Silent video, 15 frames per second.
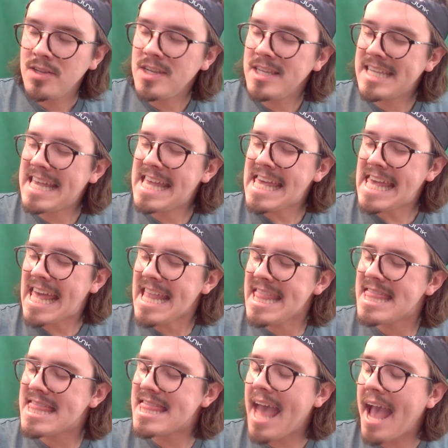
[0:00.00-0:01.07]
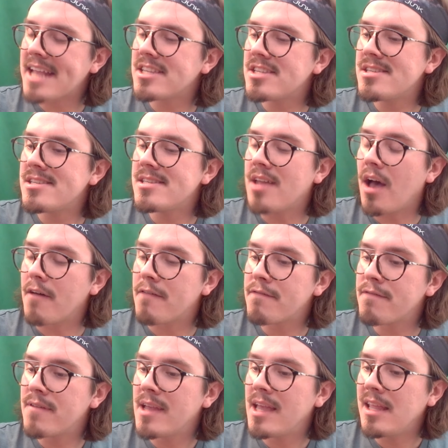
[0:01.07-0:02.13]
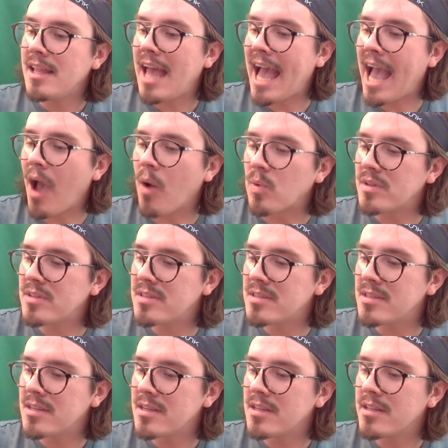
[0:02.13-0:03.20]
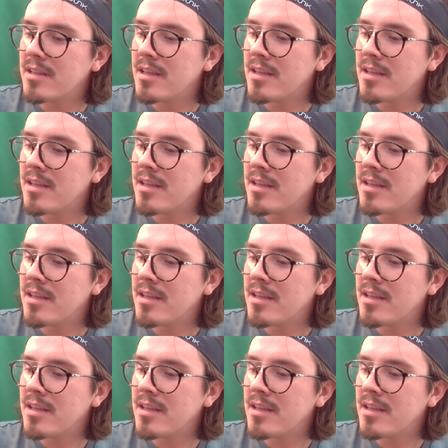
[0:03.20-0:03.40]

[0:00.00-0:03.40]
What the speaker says: to just get that stuff out.